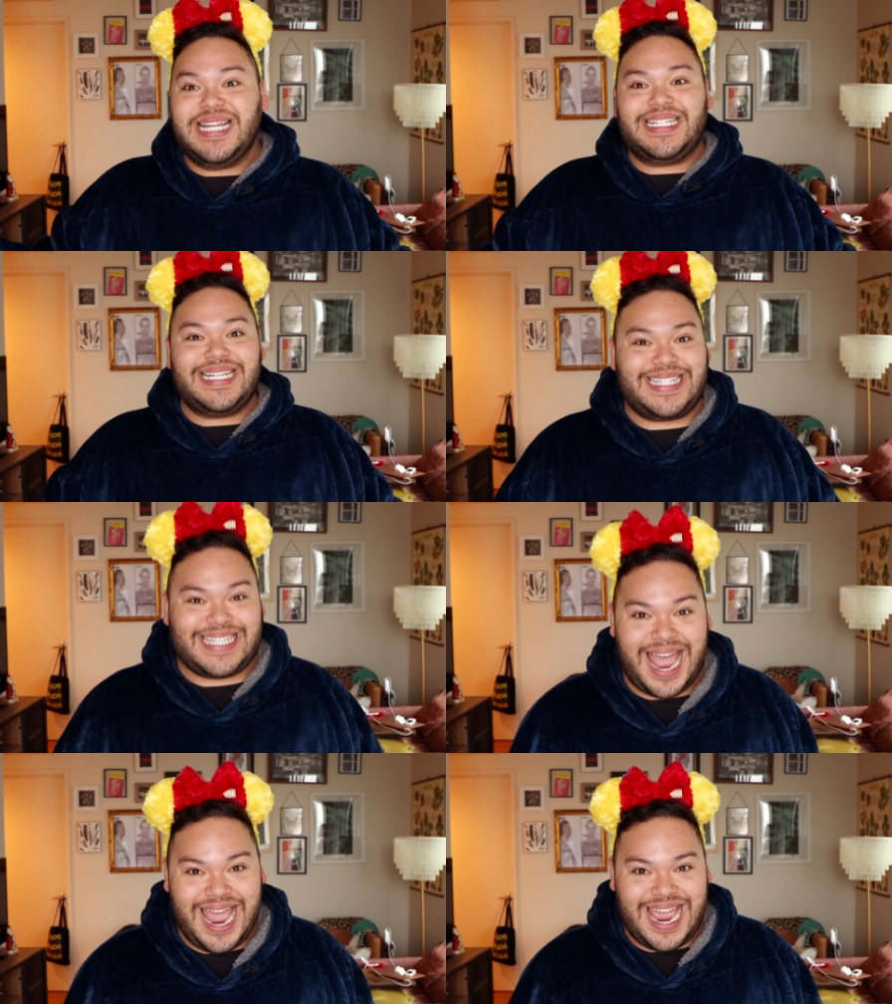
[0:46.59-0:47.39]

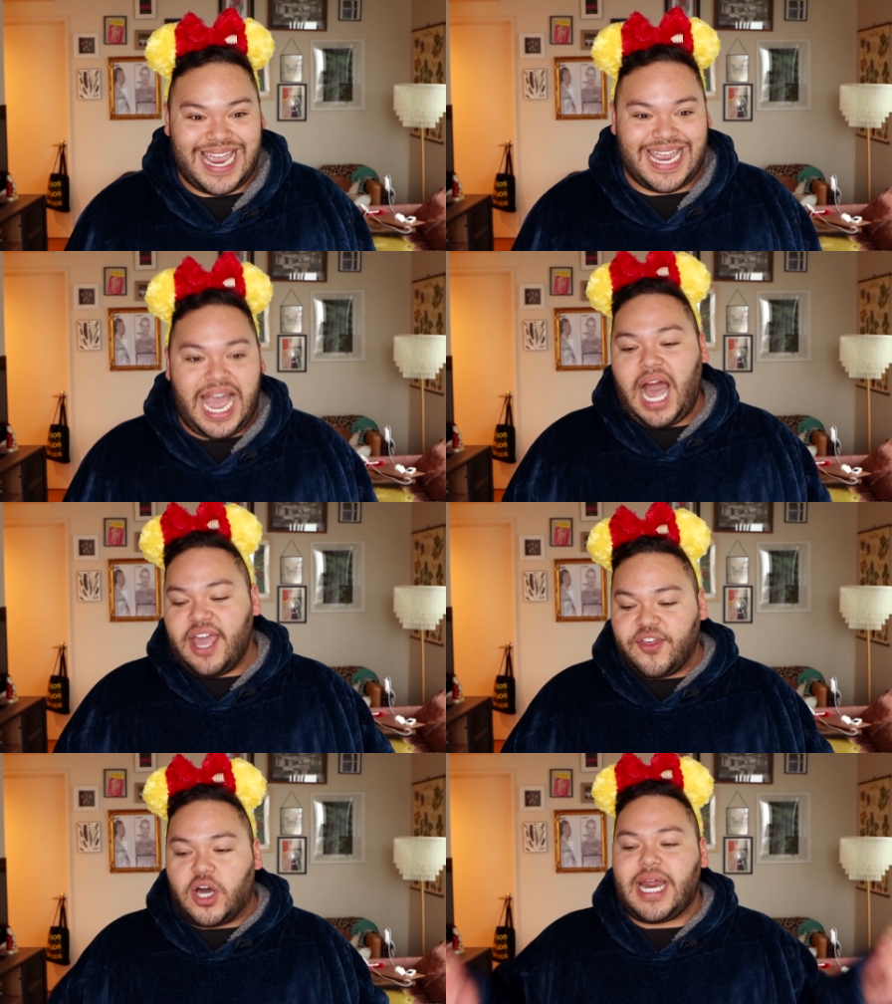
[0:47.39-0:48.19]
Today,
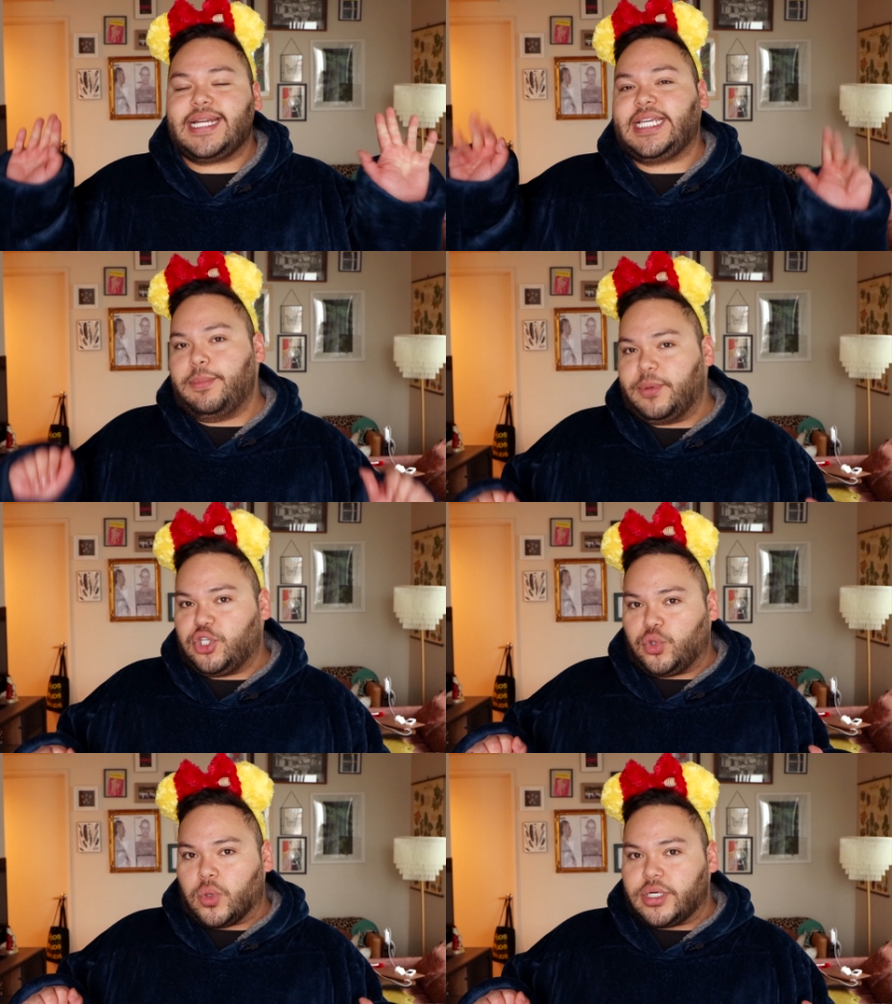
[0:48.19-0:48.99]
I thought I'd keep it
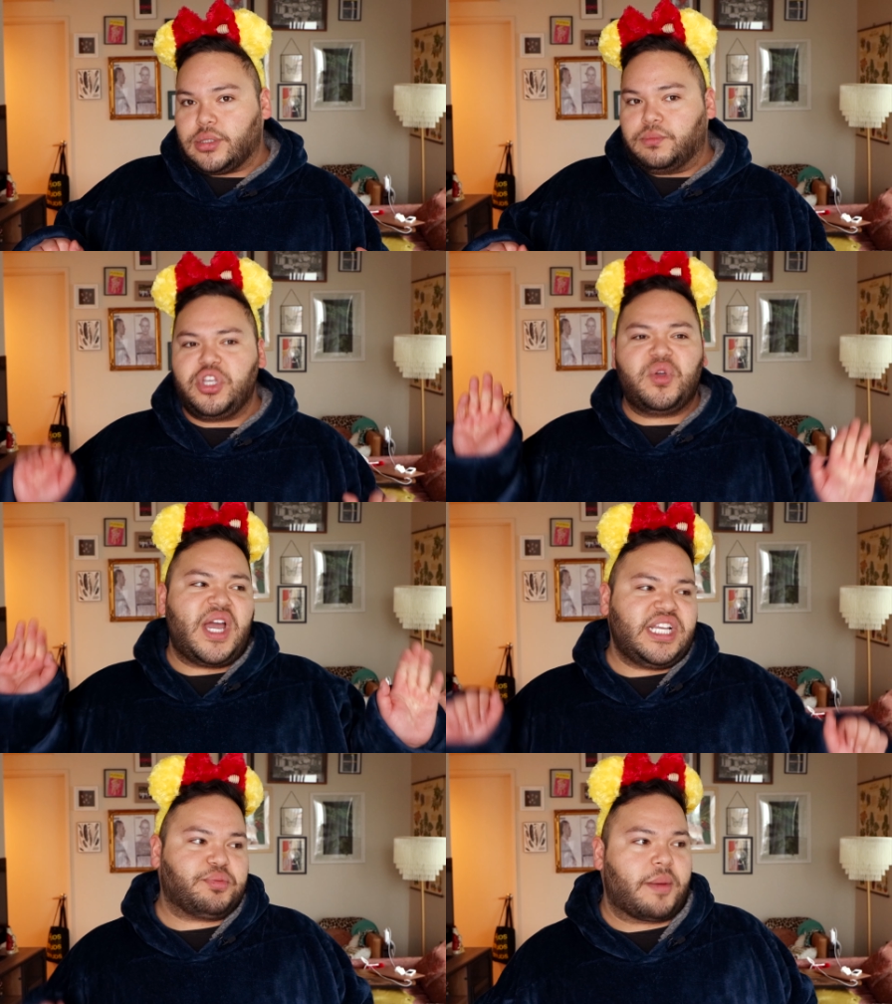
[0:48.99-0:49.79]
short. You
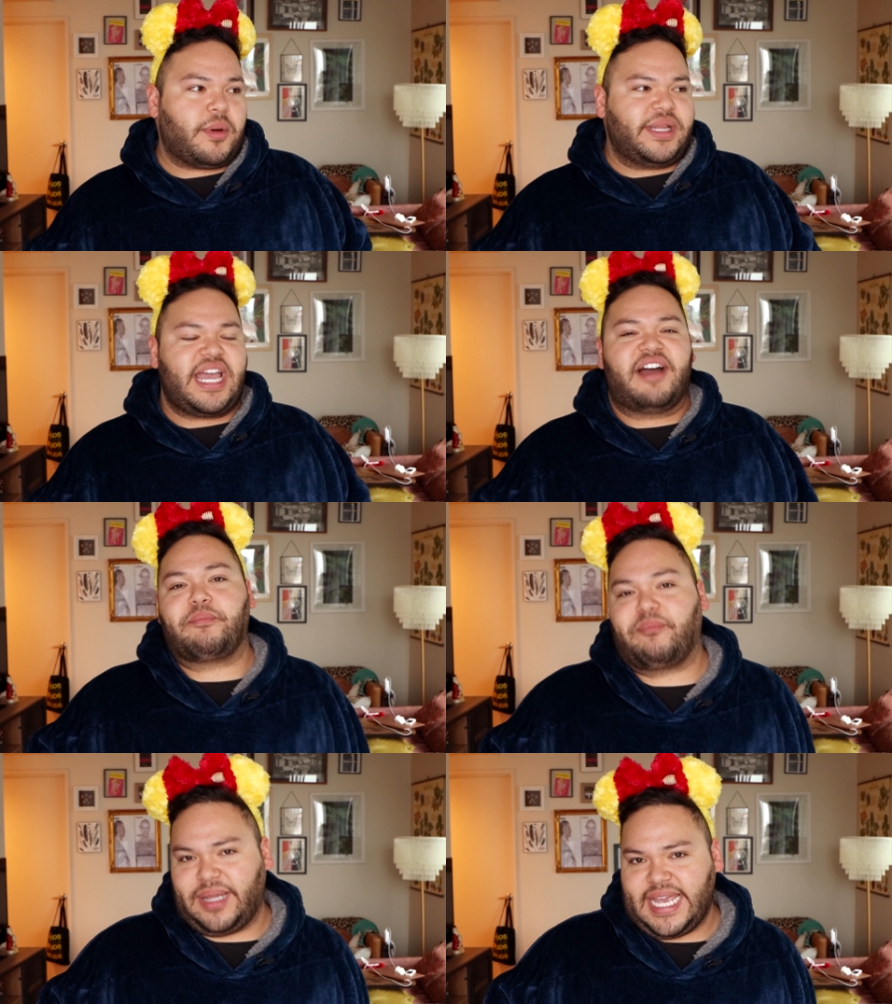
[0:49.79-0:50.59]
guys probably have
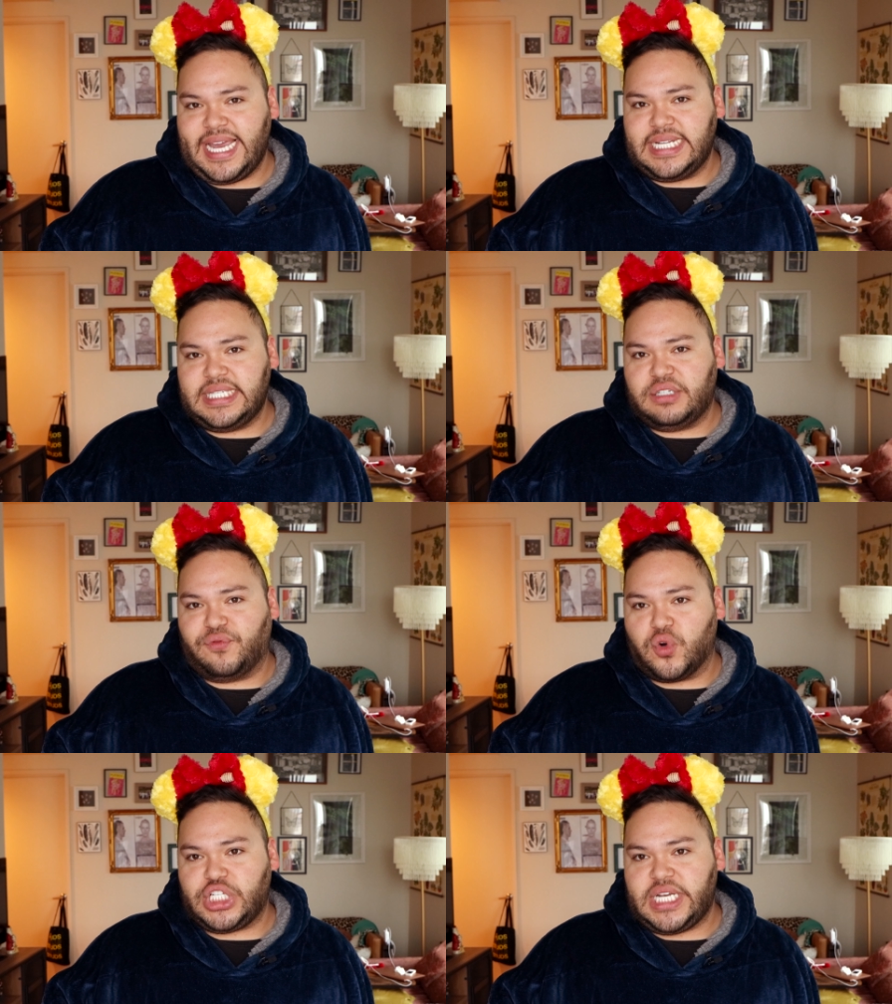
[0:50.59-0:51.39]
plans
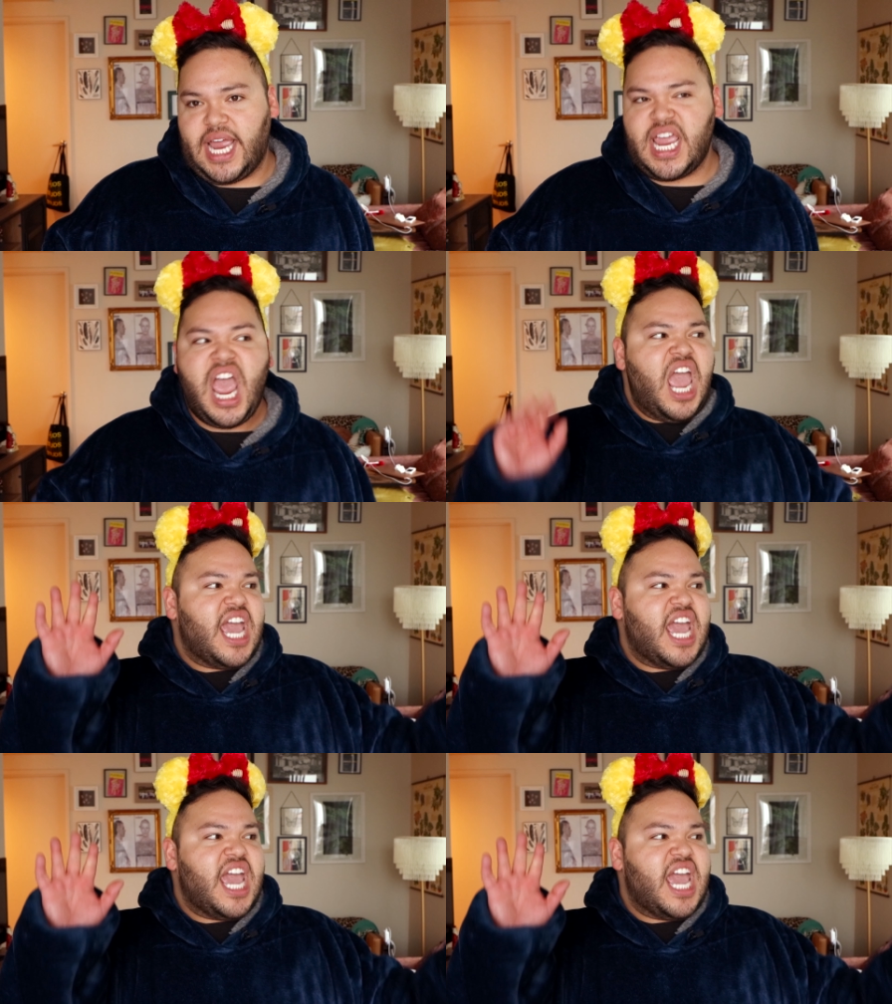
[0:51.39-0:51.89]
for today.